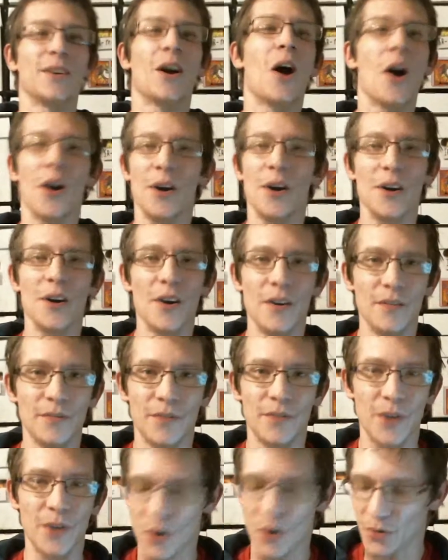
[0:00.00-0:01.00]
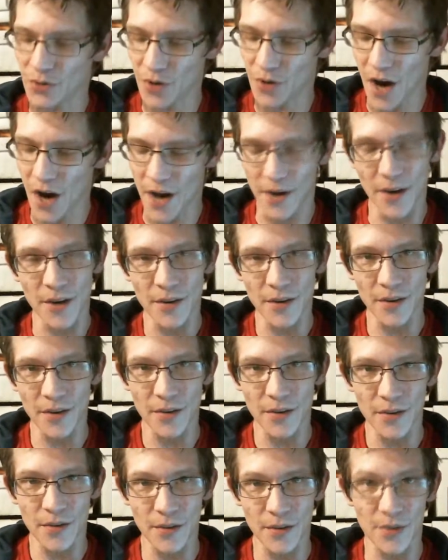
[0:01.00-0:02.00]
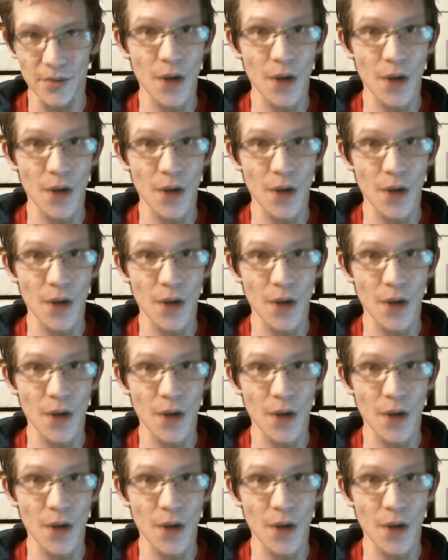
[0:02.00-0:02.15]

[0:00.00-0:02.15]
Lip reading: art of the Ghost Rider. This is